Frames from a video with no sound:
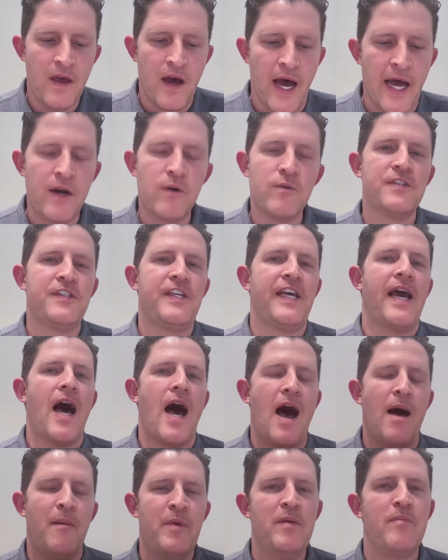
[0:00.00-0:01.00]
I don't want to say
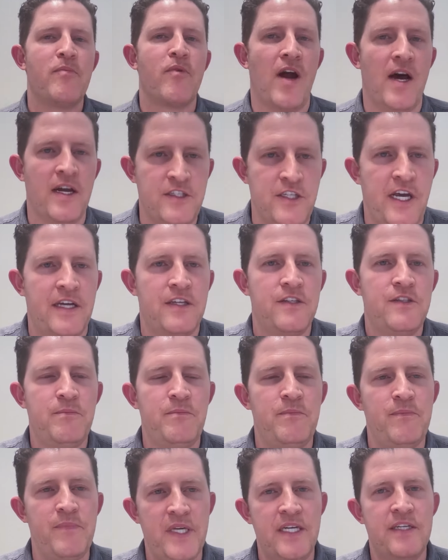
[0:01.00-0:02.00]
hobby projects
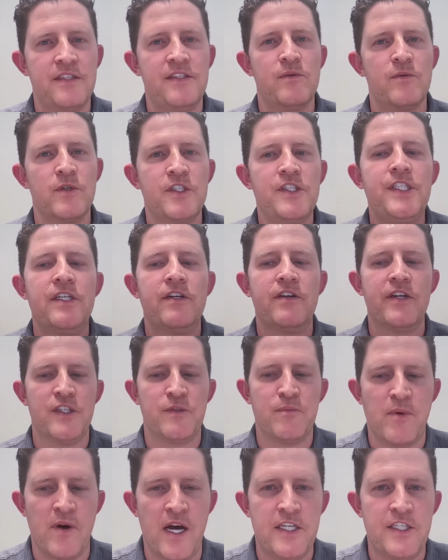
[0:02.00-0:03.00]
because they were
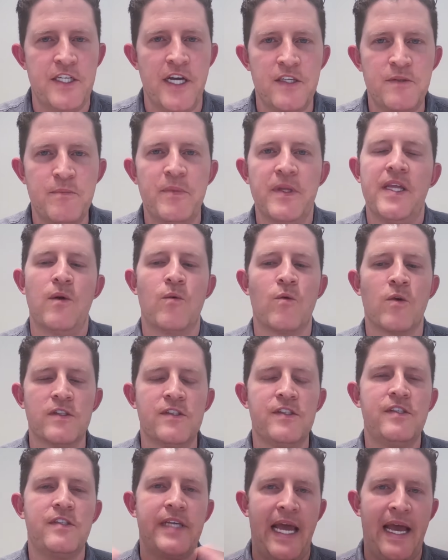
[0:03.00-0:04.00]
serious projects, but they weren't
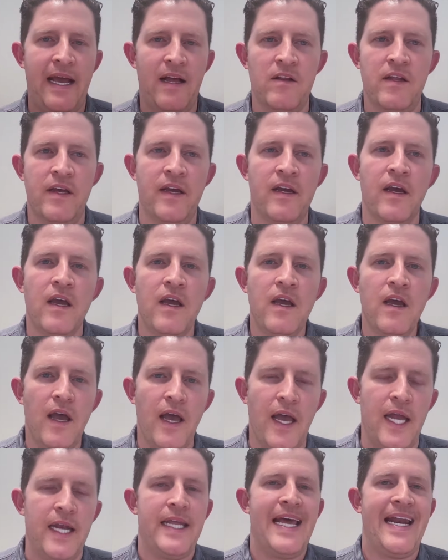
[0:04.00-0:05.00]
scaling
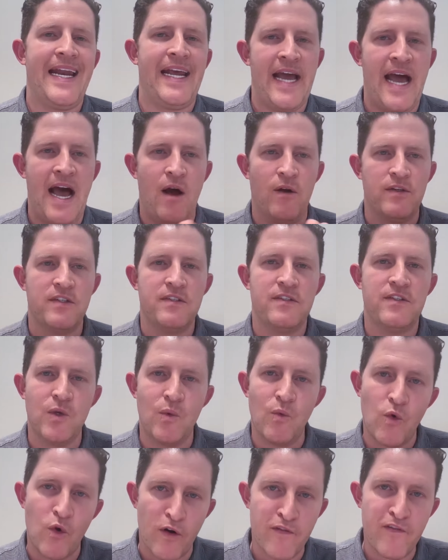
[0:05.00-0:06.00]
and getting out to
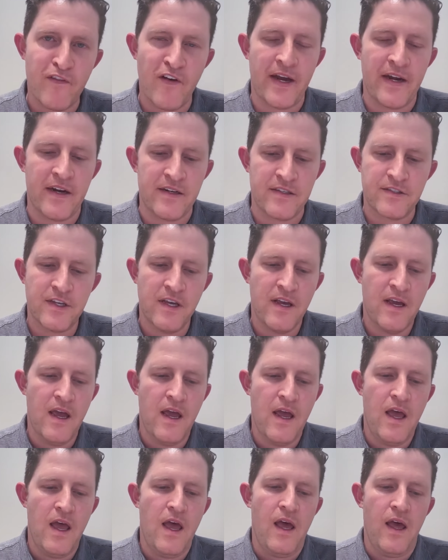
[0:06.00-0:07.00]
warfighters.
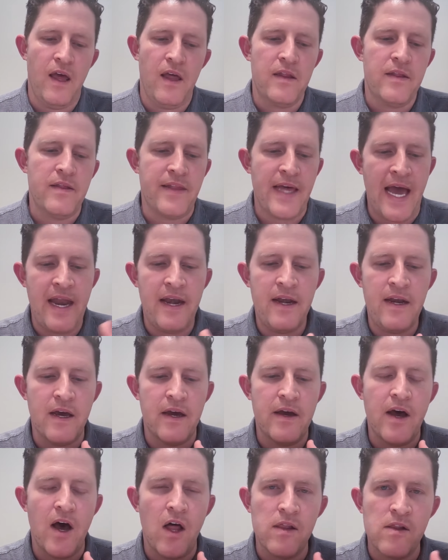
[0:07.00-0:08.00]
Then
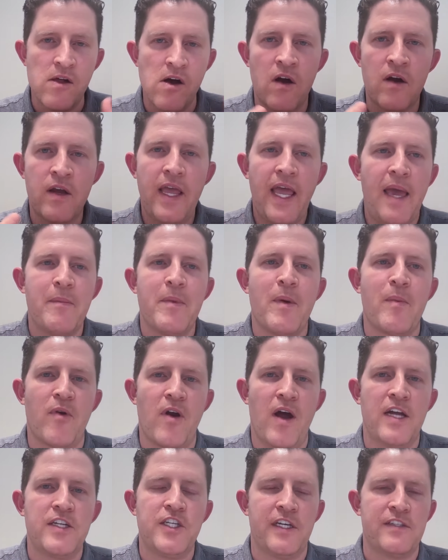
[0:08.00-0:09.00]
along came a
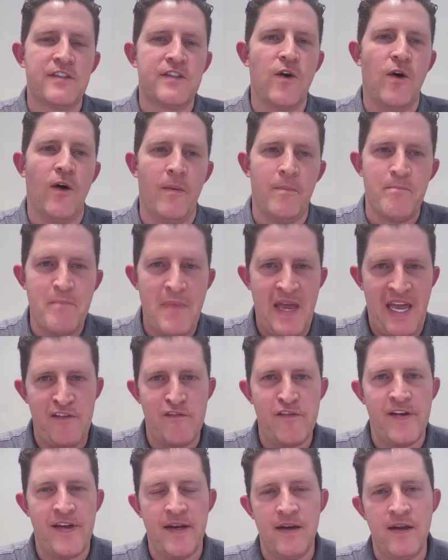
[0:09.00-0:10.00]
project called
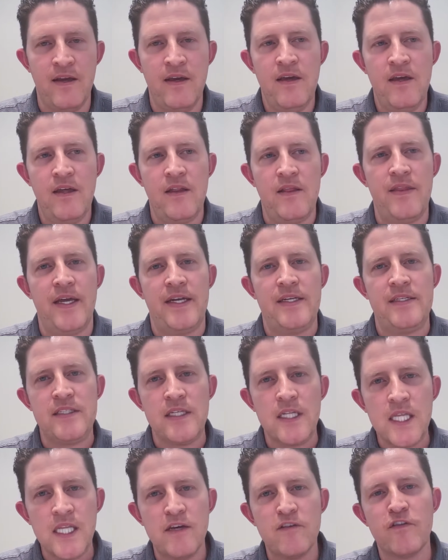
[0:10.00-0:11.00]
Maven that
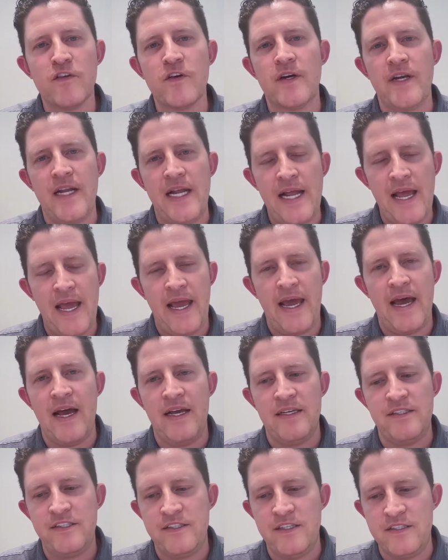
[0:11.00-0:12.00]
delivered
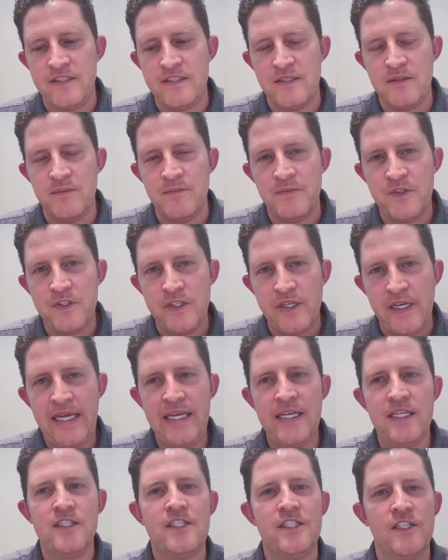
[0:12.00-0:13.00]
AI systems
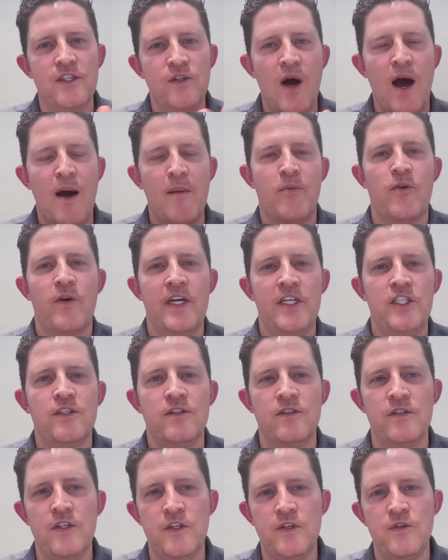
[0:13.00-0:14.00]
into
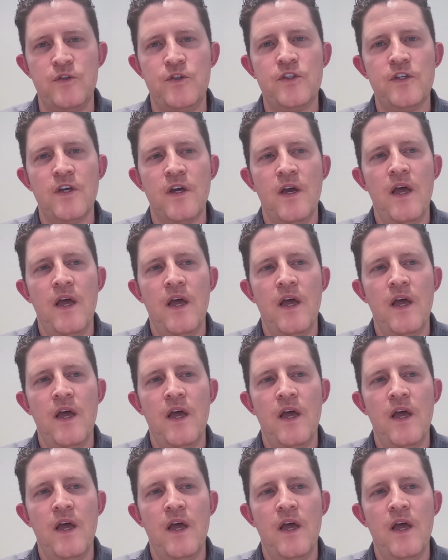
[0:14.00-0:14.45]
operational use.